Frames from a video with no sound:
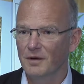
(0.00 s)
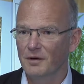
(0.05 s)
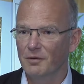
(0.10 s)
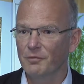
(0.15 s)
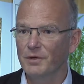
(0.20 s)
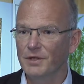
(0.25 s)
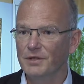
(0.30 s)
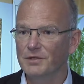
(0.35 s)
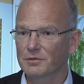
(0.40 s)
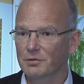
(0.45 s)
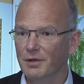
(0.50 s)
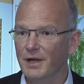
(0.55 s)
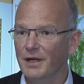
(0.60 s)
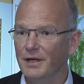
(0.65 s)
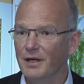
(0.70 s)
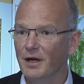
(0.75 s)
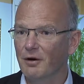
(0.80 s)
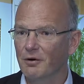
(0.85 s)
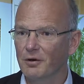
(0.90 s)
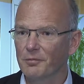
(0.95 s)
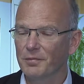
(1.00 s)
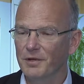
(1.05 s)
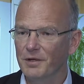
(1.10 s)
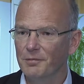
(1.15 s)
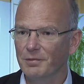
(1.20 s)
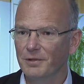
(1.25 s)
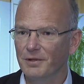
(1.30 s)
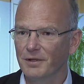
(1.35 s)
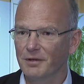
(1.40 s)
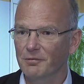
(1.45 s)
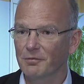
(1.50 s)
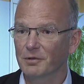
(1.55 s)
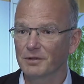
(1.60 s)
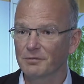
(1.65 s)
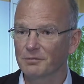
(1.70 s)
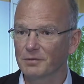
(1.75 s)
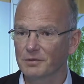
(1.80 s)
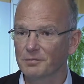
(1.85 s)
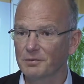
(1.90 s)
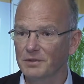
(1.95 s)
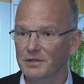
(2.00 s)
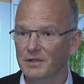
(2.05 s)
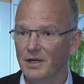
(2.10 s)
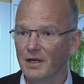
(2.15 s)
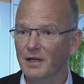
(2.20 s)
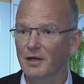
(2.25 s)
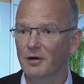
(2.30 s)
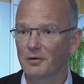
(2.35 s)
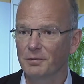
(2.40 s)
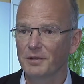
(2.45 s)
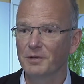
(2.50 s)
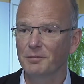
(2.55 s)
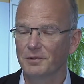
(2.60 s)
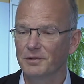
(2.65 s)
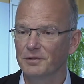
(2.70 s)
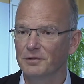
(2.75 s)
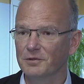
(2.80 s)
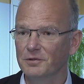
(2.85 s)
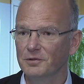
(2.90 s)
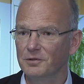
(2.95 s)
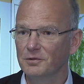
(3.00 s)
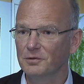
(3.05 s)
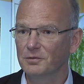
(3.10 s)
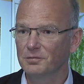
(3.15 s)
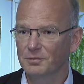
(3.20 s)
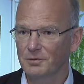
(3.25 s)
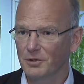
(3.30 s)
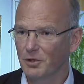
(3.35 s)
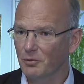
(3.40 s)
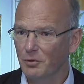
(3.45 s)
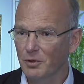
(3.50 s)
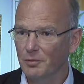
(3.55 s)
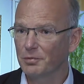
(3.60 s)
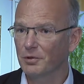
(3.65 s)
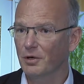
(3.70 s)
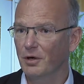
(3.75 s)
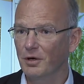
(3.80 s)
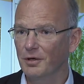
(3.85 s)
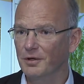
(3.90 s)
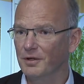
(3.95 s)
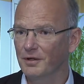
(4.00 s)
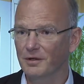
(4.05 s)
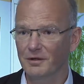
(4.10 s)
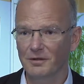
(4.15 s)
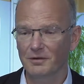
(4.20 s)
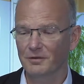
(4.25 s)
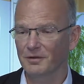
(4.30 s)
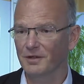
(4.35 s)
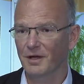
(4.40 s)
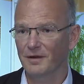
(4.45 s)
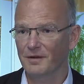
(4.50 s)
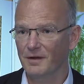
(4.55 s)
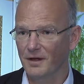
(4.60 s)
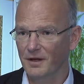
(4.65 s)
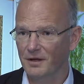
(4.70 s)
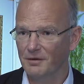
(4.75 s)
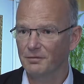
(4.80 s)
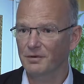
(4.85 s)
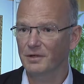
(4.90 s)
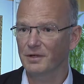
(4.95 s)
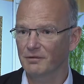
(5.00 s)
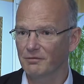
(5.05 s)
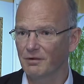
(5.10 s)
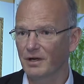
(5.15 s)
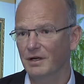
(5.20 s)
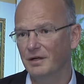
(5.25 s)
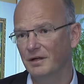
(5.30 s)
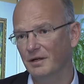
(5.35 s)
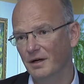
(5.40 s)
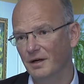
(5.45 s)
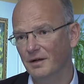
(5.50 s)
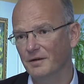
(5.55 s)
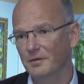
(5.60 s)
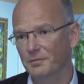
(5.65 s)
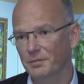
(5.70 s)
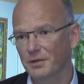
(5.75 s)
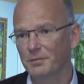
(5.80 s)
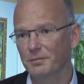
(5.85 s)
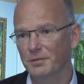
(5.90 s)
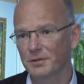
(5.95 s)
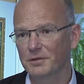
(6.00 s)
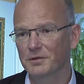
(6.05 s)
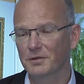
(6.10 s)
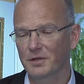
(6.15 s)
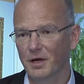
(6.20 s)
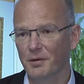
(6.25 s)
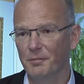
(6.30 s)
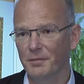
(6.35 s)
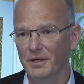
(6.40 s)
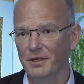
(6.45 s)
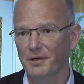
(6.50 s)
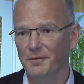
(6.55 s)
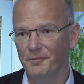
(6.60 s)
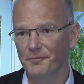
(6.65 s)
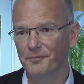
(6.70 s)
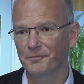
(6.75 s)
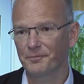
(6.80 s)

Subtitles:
we train our people and what we tell our people to do, to go abroad, and on the other hand we are inviting other people to come in.